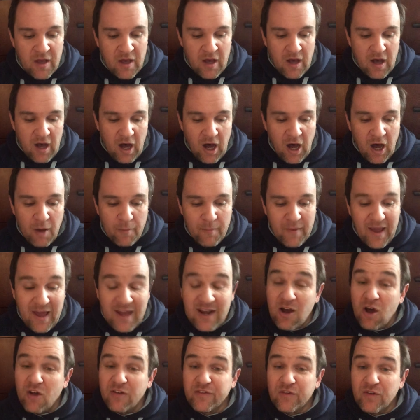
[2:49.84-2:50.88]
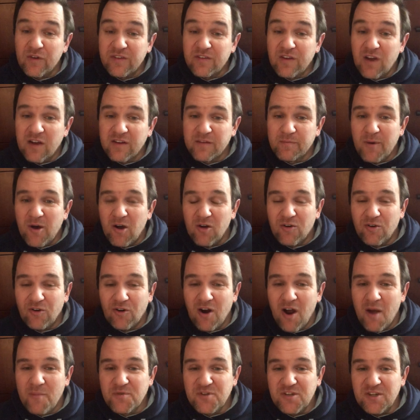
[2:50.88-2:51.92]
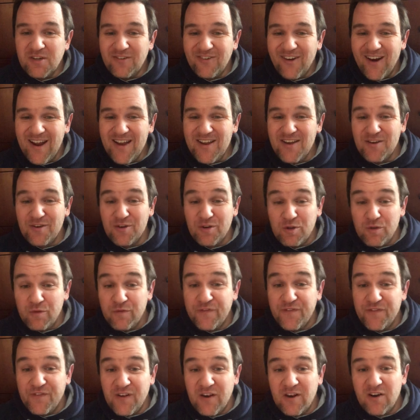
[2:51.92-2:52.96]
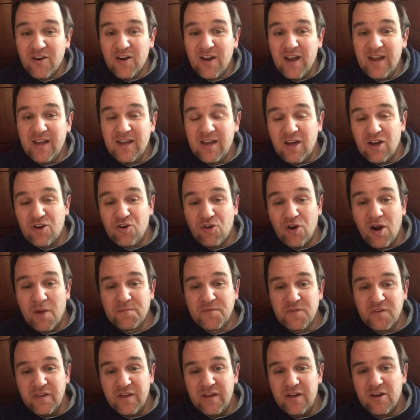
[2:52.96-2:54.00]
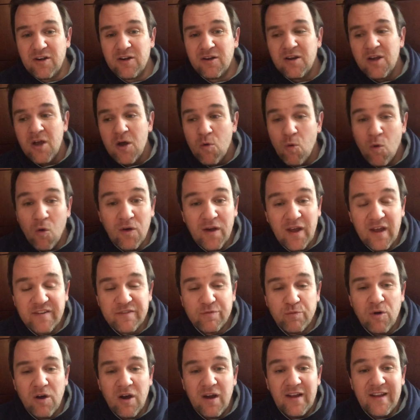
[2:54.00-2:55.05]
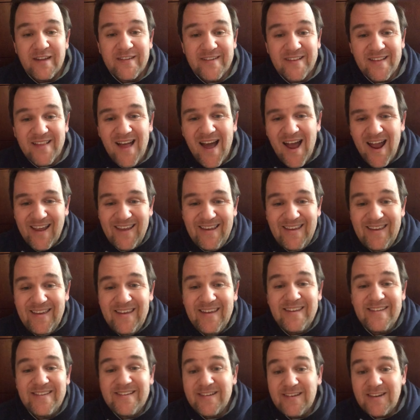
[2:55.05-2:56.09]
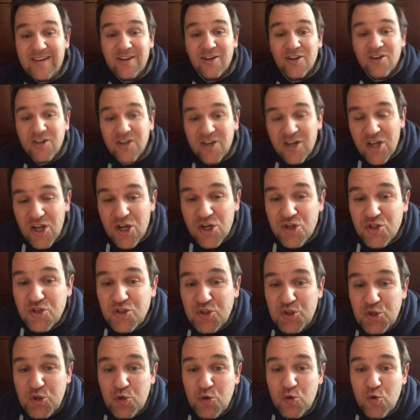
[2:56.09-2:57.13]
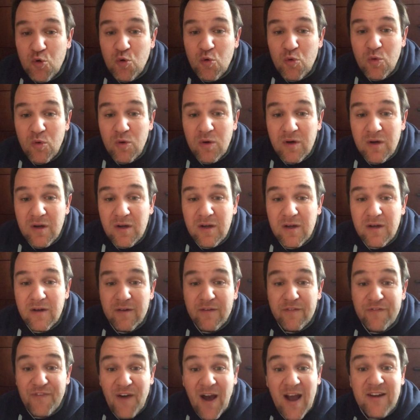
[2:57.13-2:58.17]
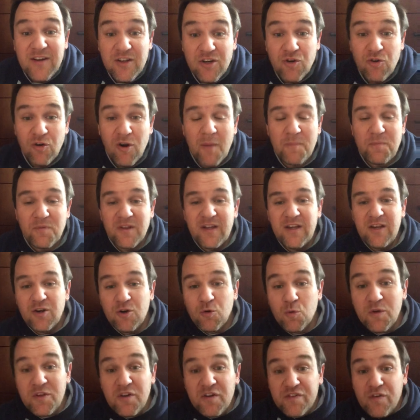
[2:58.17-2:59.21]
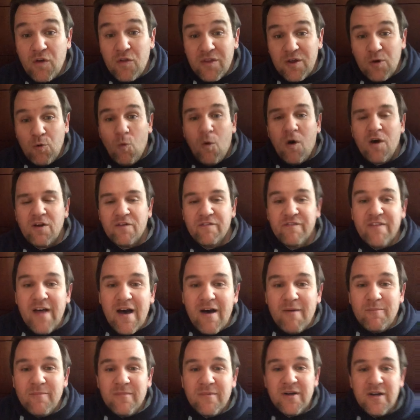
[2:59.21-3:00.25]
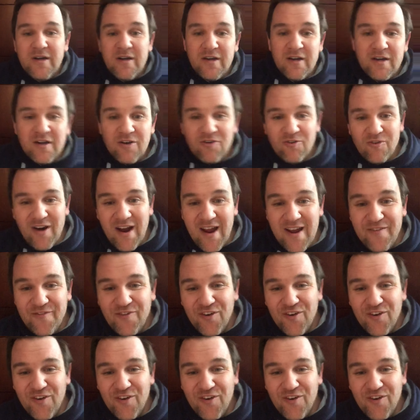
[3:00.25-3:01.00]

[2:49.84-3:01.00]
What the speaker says: And also he talks about corruption, right? You fear a corrupt leader? Well, guess what? It's a lot easier to find a corrupt leader where there's only one of them, right?